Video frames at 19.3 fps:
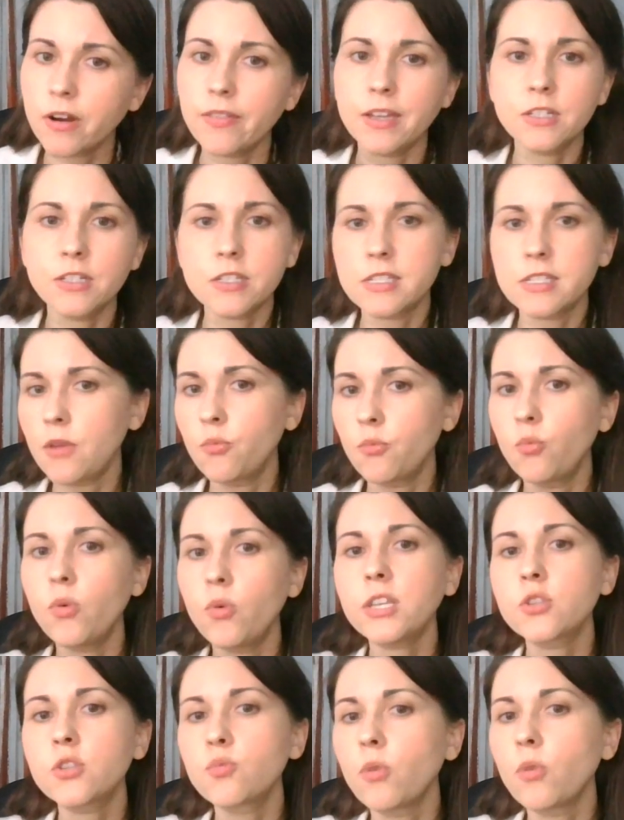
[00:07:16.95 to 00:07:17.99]
They just say
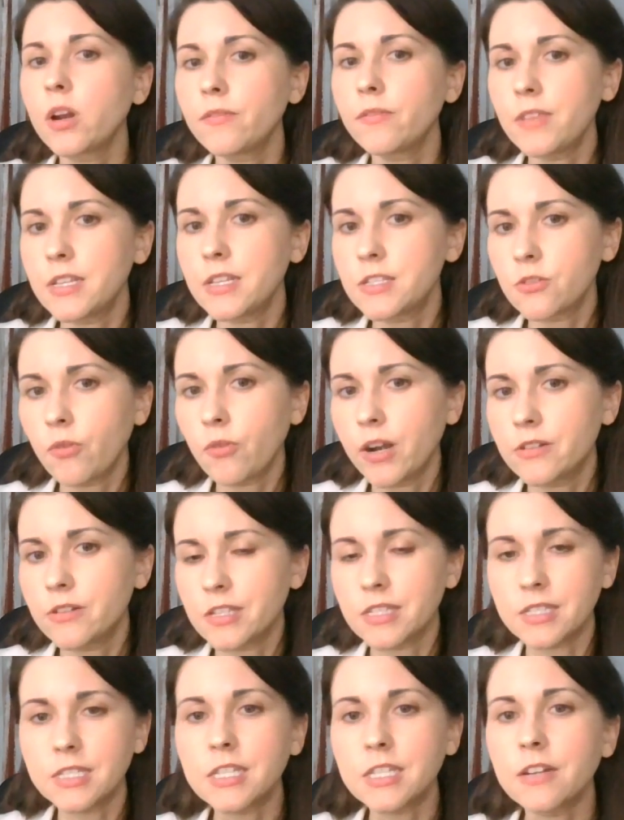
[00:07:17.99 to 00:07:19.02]
which one of these squares
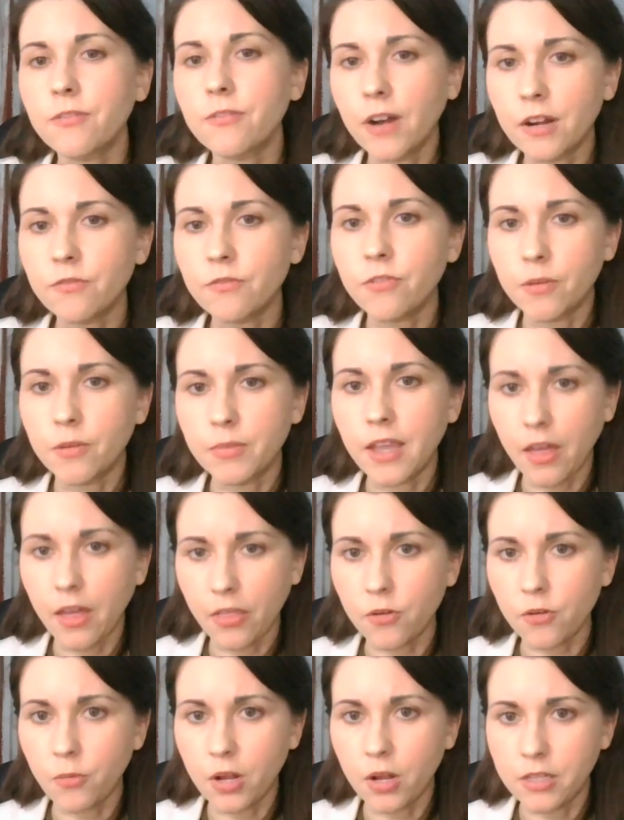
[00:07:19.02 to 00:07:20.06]
is different from the
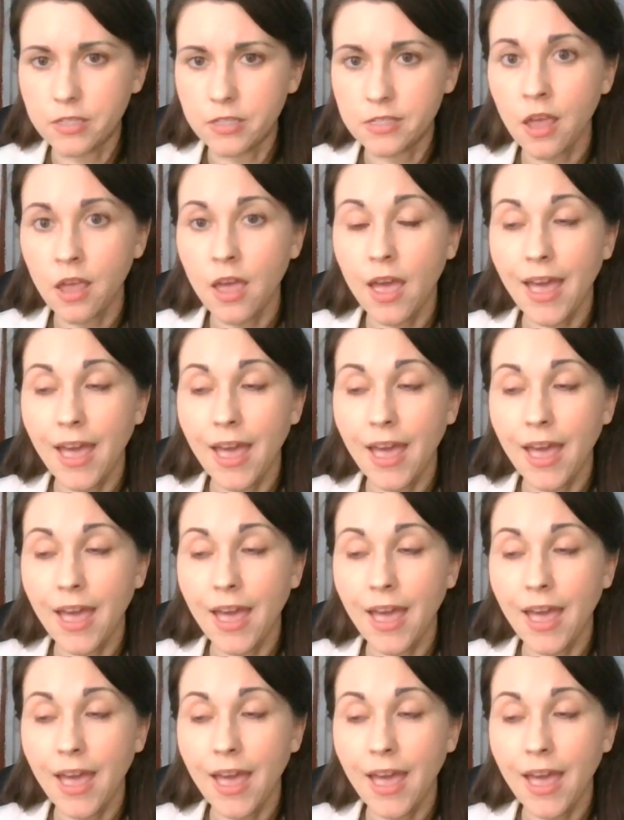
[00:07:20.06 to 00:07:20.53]
other ones.